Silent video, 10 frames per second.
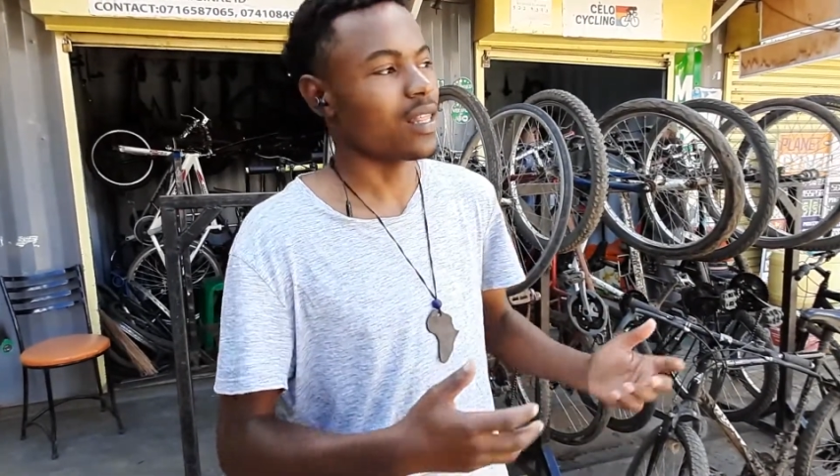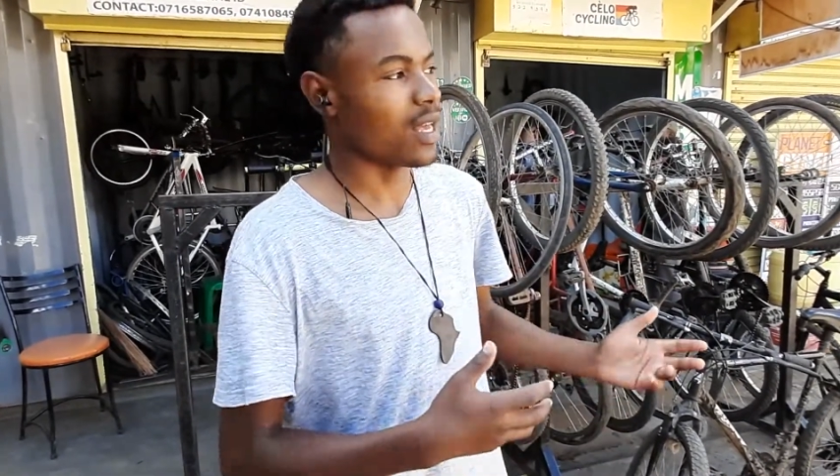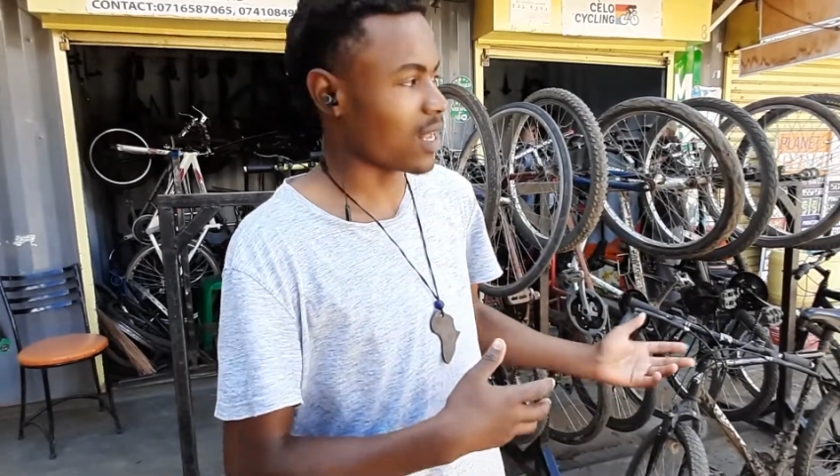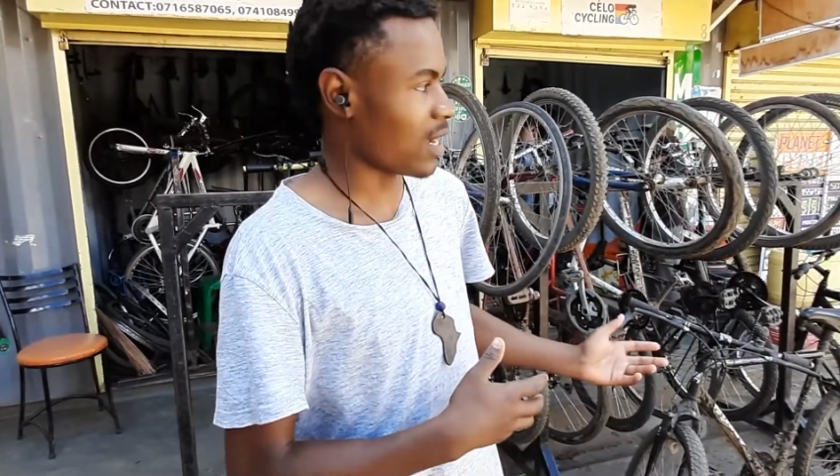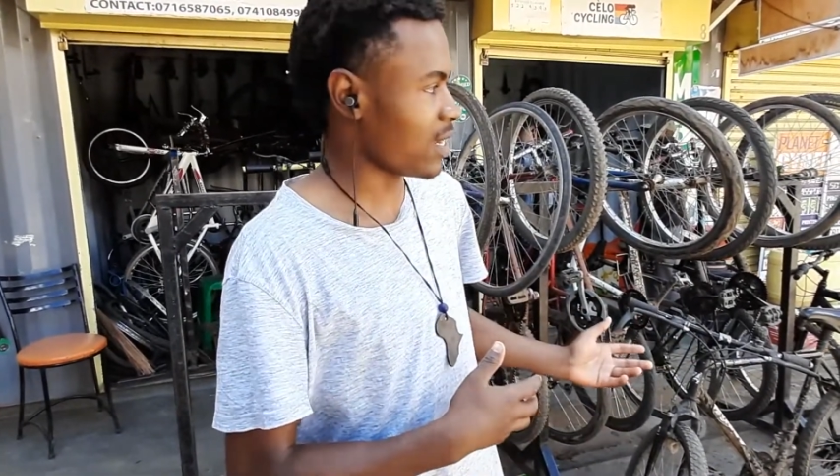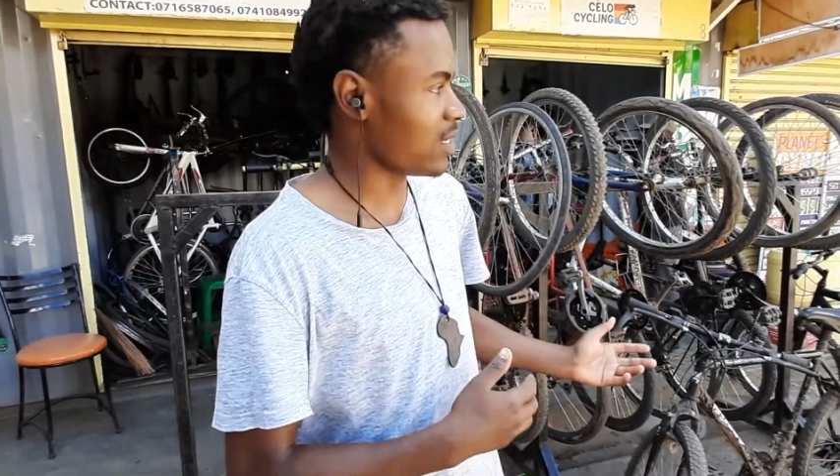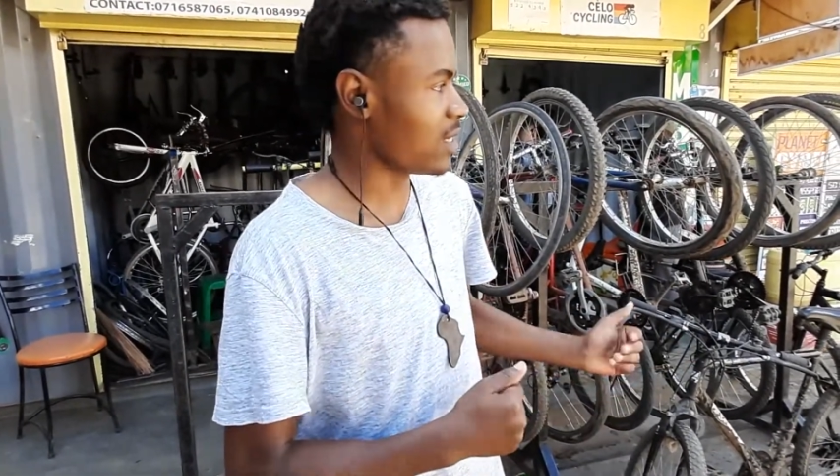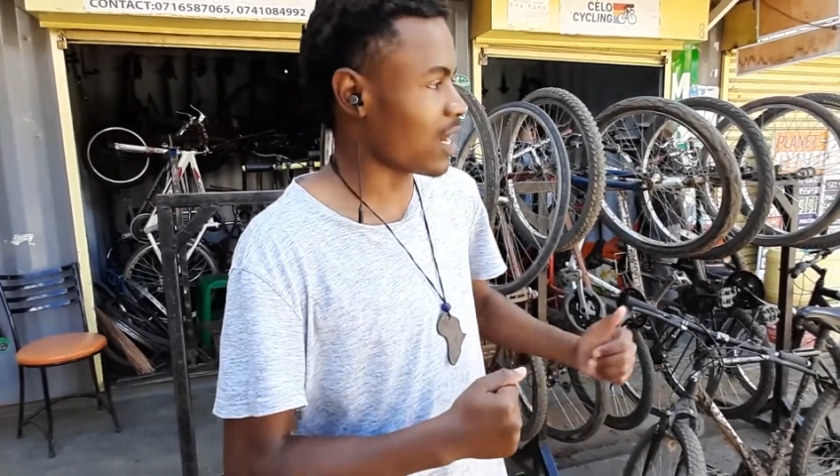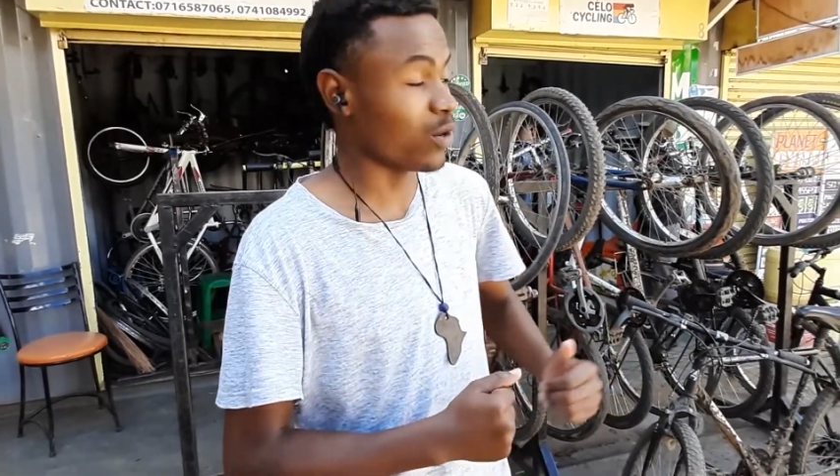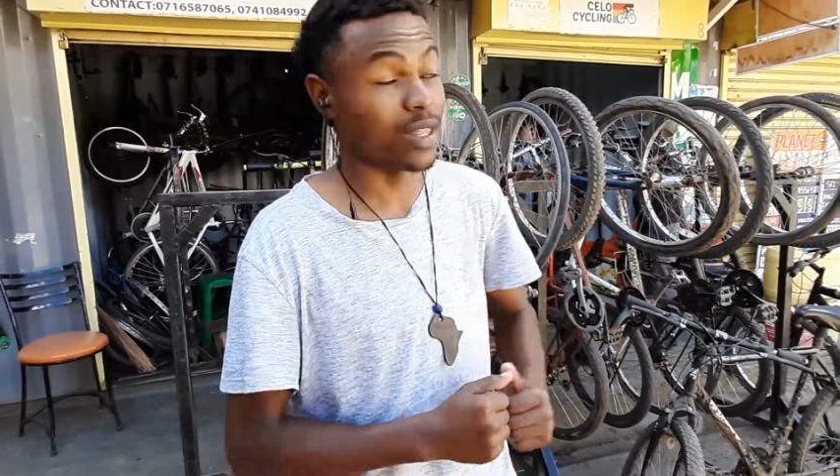their
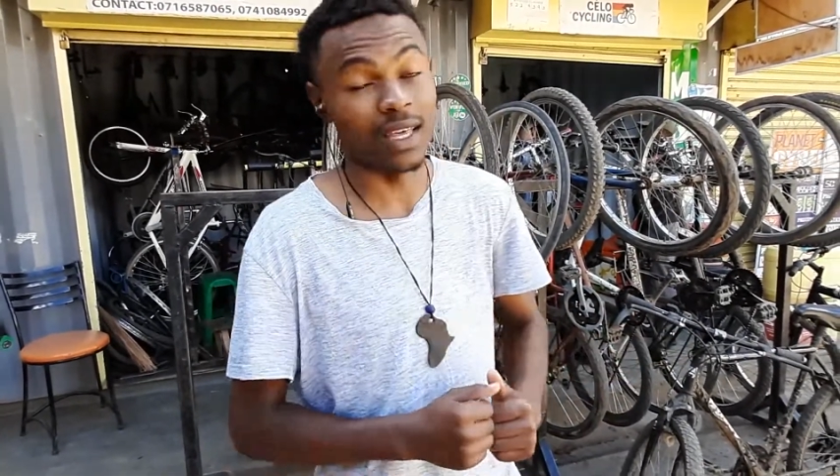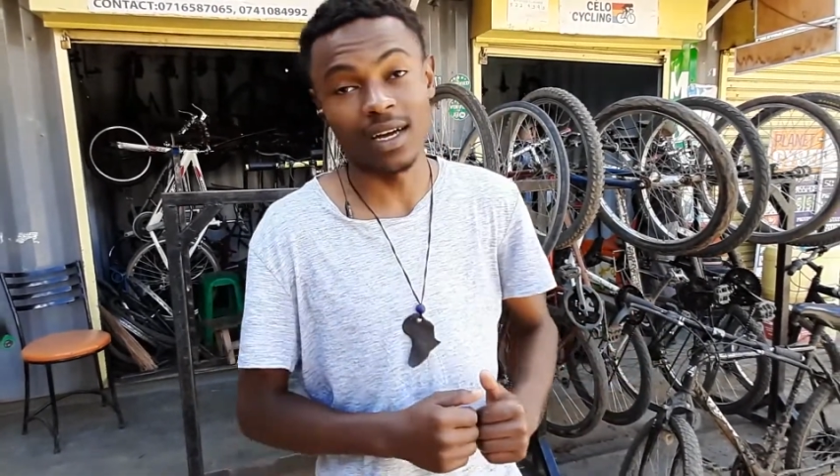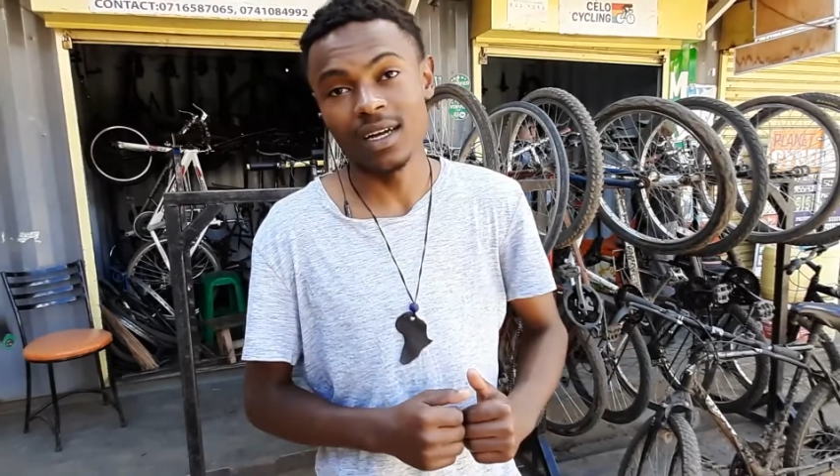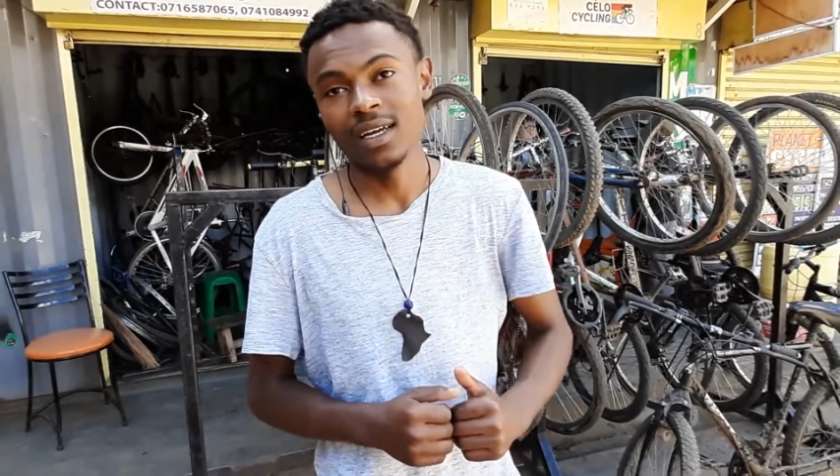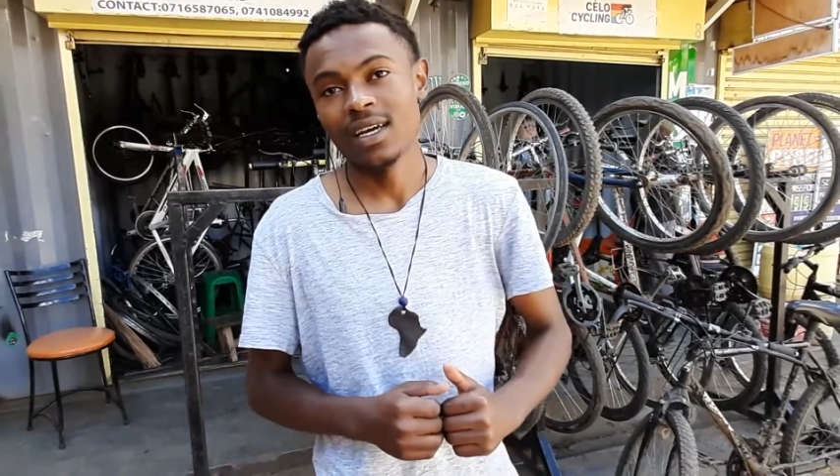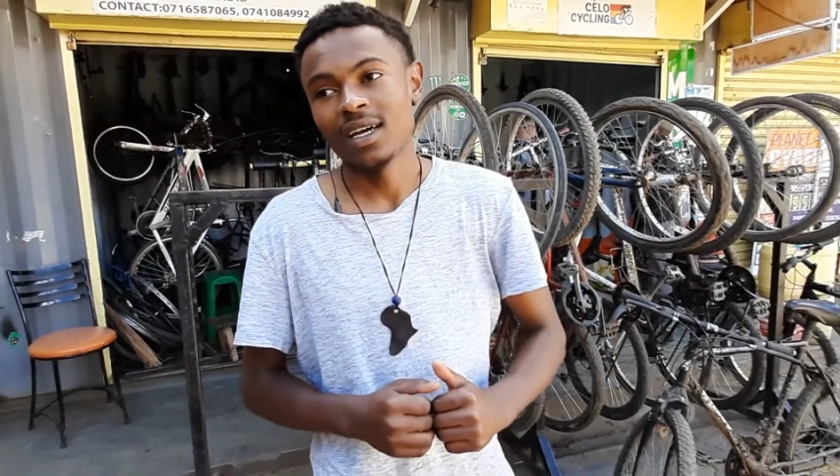rides out there